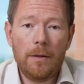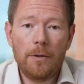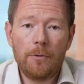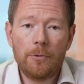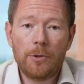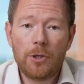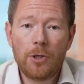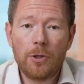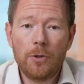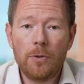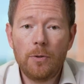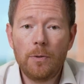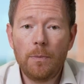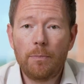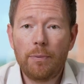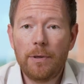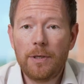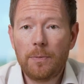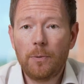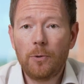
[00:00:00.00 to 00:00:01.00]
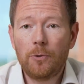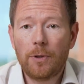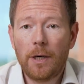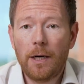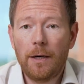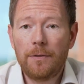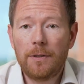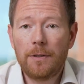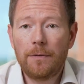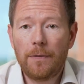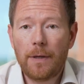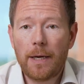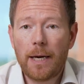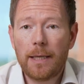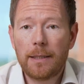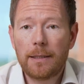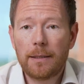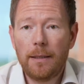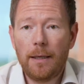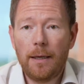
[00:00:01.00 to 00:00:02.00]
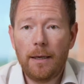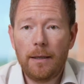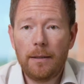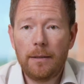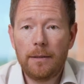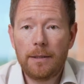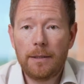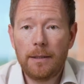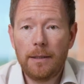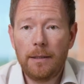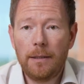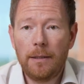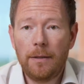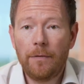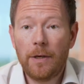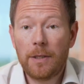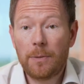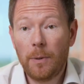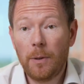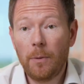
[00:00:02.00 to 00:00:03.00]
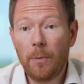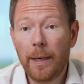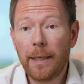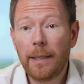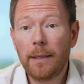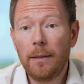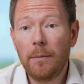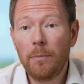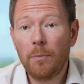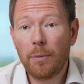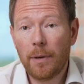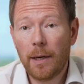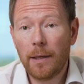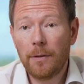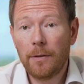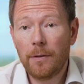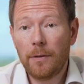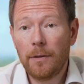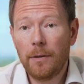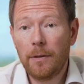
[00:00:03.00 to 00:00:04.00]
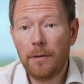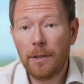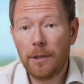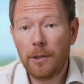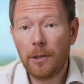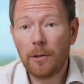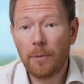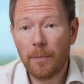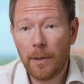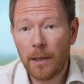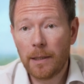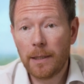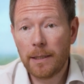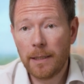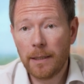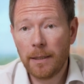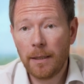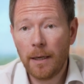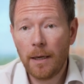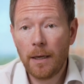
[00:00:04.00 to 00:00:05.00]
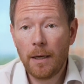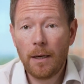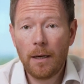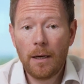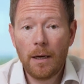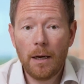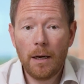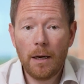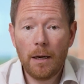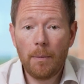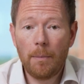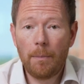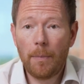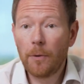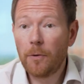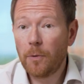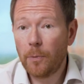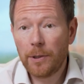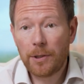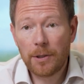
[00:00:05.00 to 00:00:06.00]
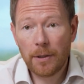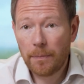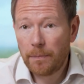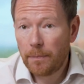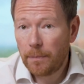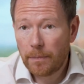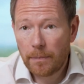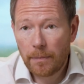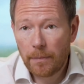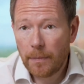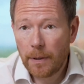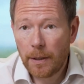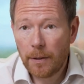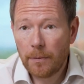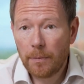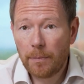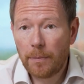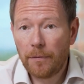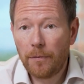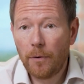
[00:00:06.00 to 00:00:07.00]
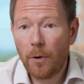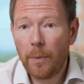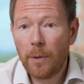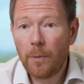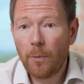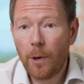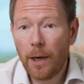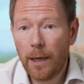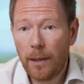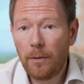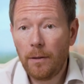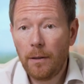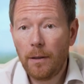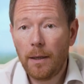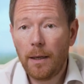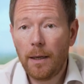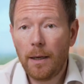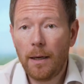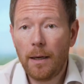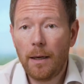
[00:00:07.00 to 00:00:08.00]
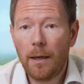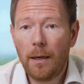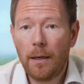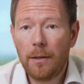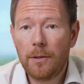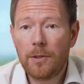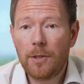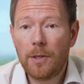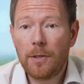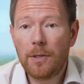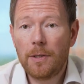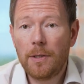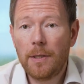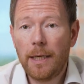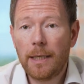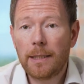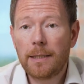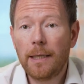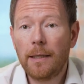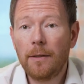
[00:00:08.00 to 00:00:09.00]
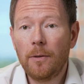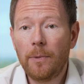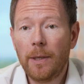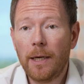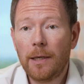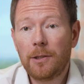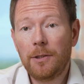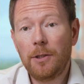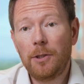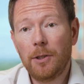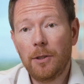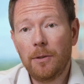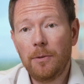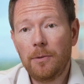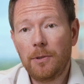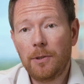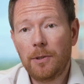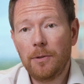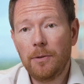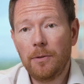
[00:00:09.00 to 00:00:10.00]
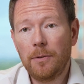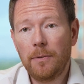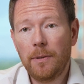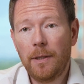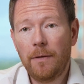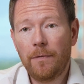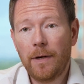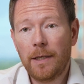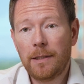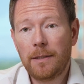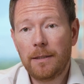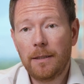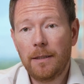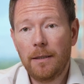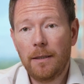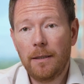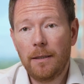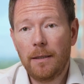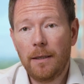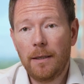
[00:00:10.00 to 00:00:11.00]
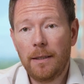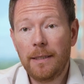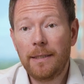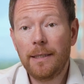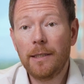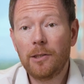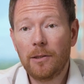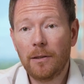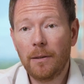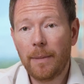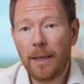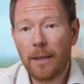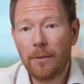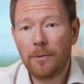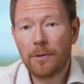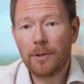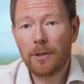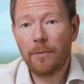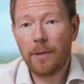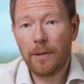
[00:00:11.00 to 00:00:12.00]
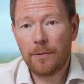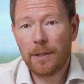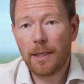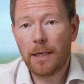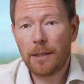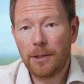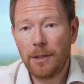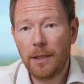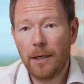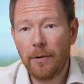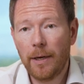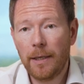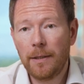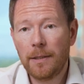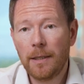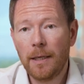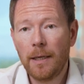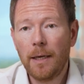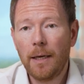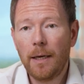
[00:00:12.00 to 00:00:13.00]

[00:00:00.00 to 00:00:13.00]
There are two principal drivers of that. There's the investment that we're making in brand and digital marketing, both of which are performing well to the extent that we actually chose to invest an additional amount around tax year end.